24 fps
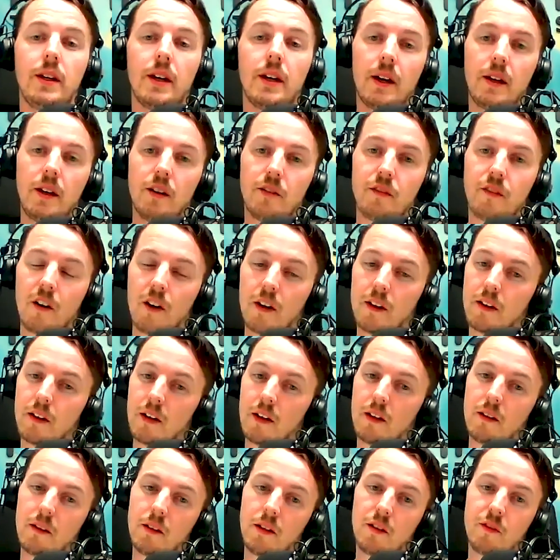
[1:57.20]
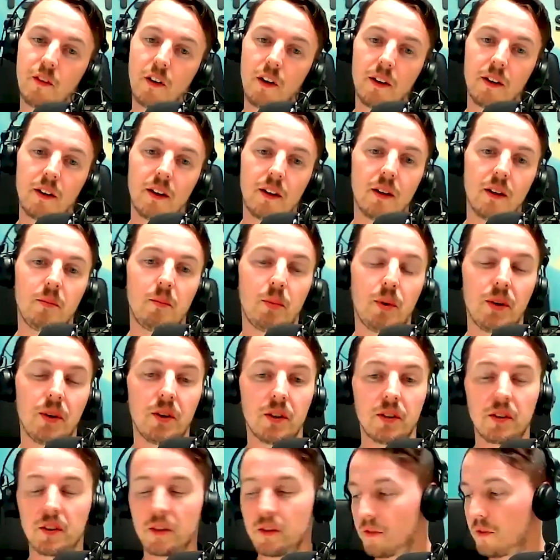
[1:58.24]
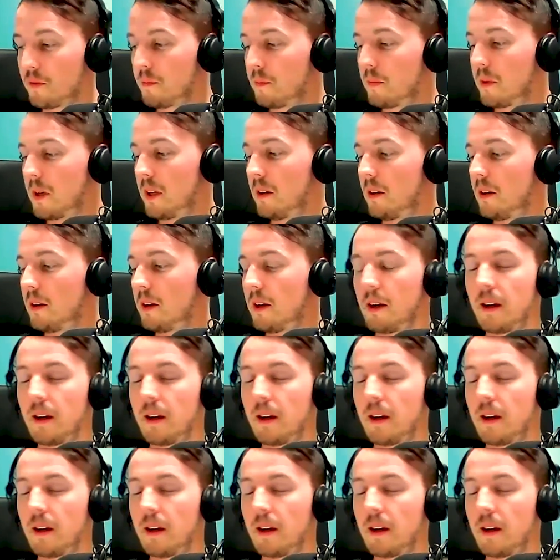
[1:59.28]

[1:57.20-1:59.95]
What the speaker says: Yeah, you're finding it productive being there.